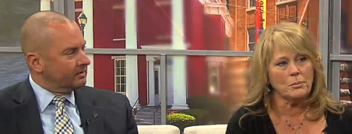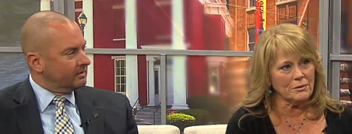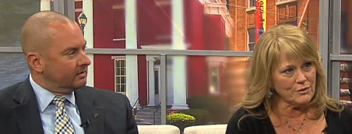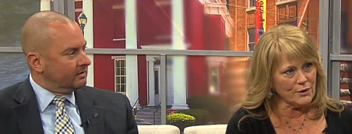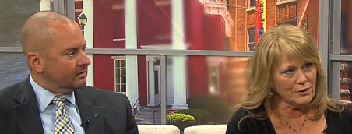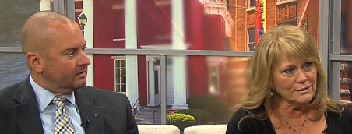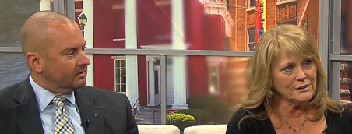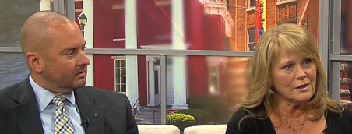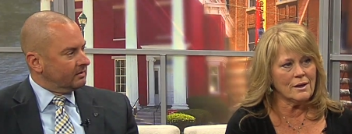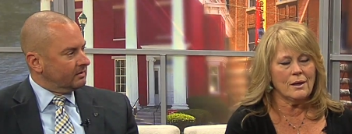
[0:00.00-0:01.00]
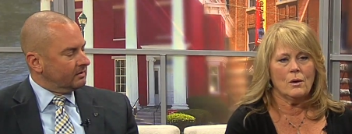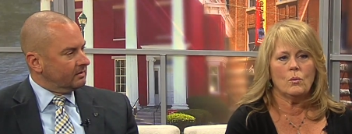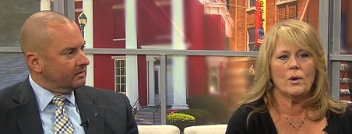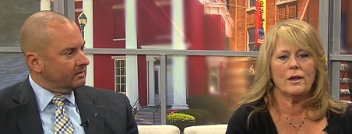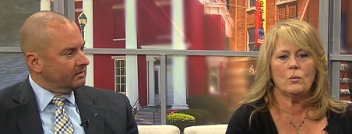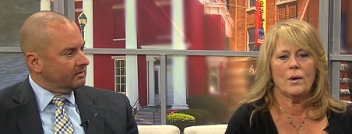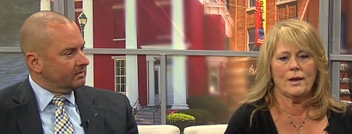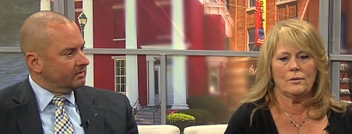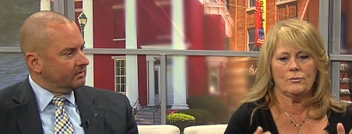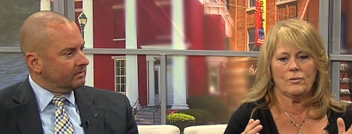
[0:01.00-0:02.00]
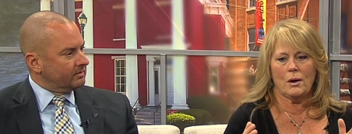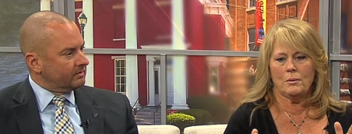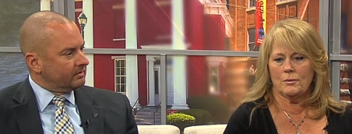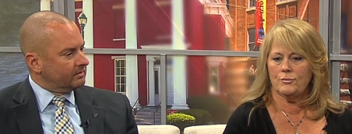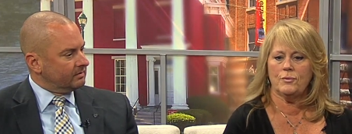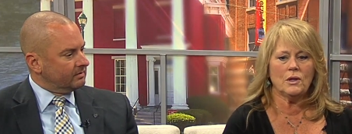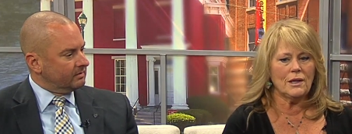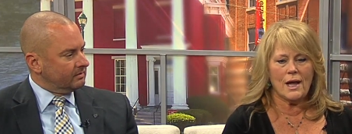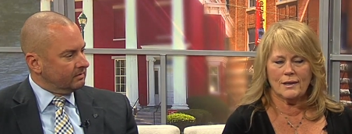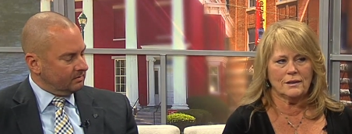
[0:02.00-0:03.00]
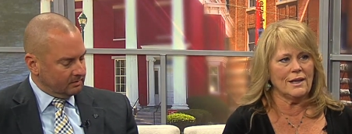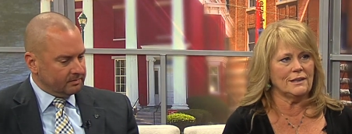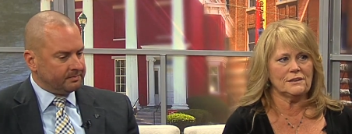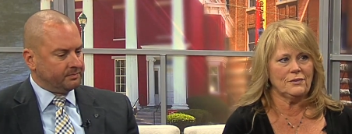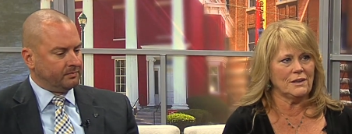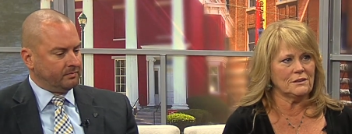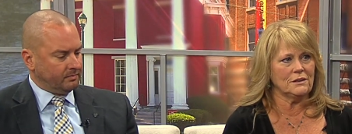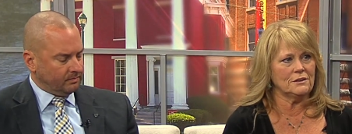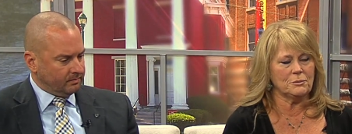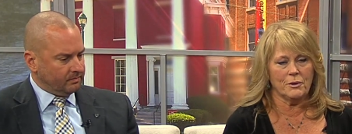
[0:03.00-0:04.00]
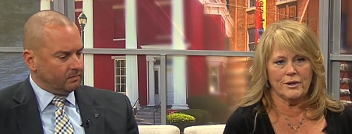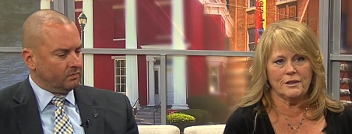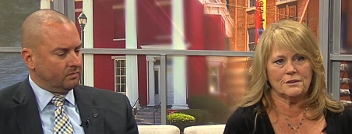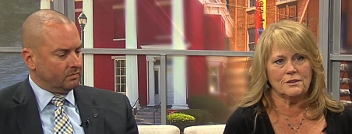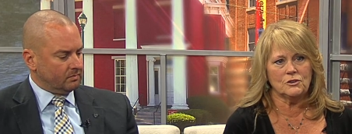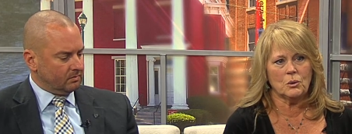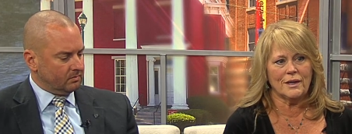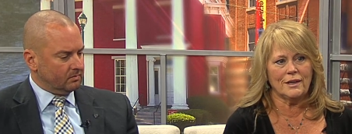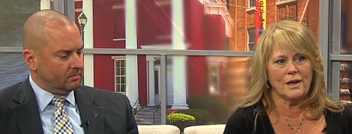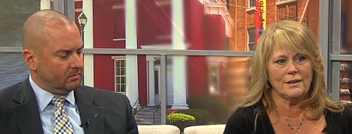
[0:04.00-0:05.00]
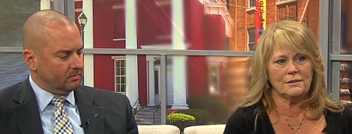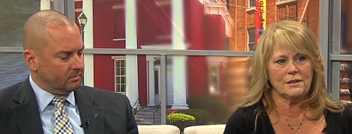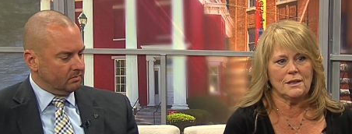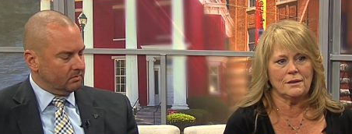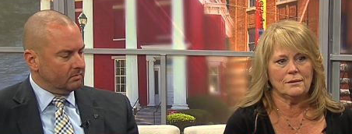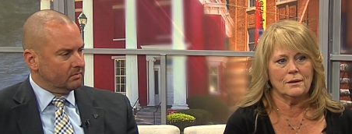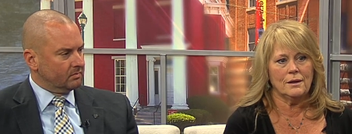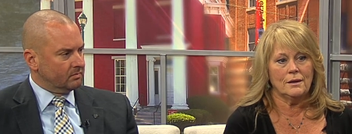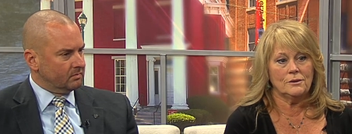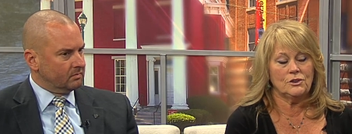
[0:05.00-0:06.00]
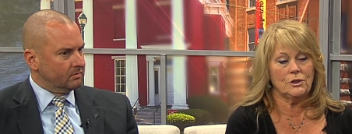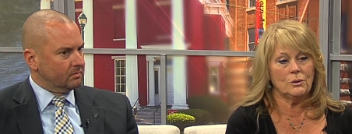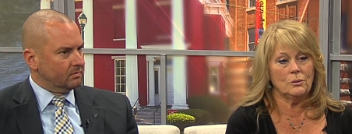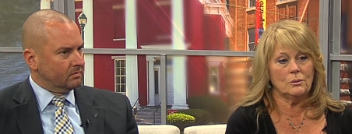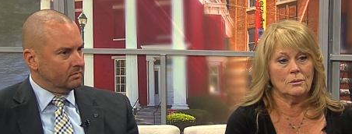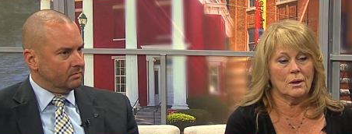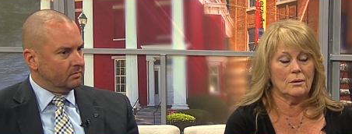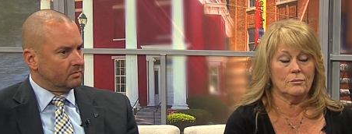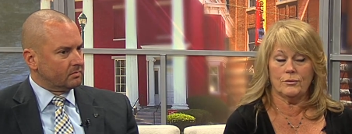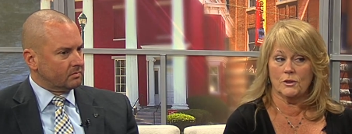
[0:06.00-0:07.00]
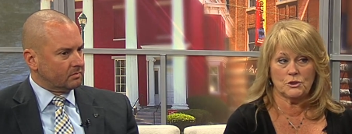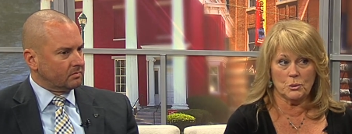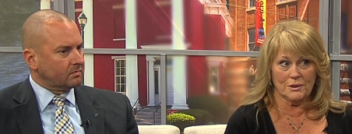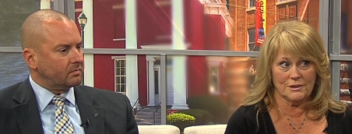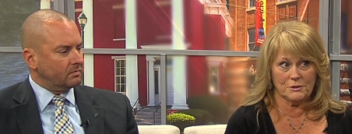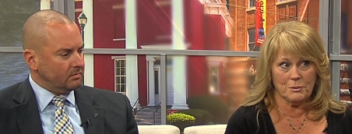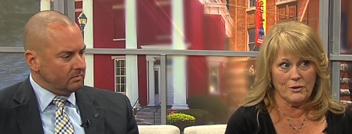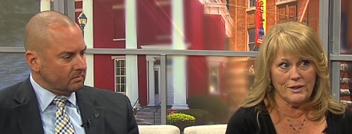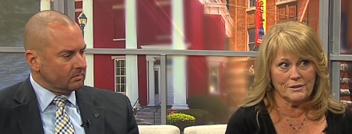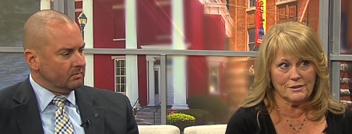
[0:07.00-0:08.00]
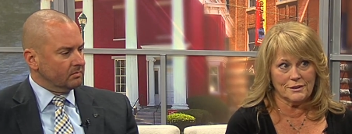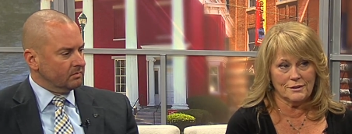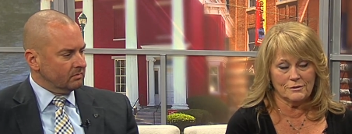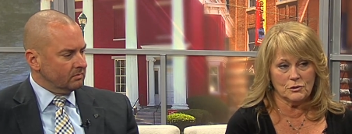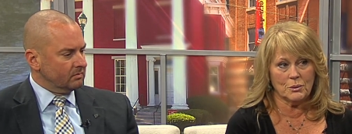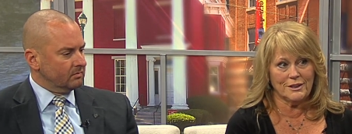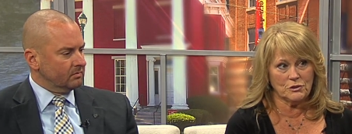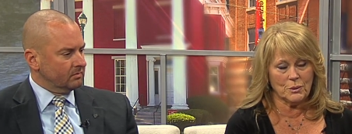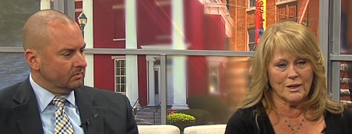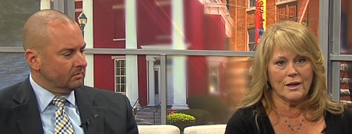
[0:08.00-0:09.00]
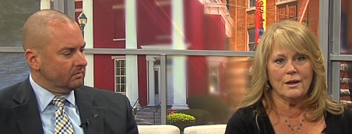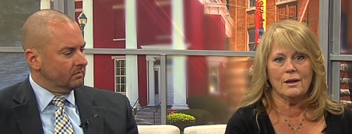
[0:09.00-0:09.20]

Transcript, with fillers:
Speaker 1: of years, we went from a full-on Glass Fest experience in 2019 to a virtual experience in 2020.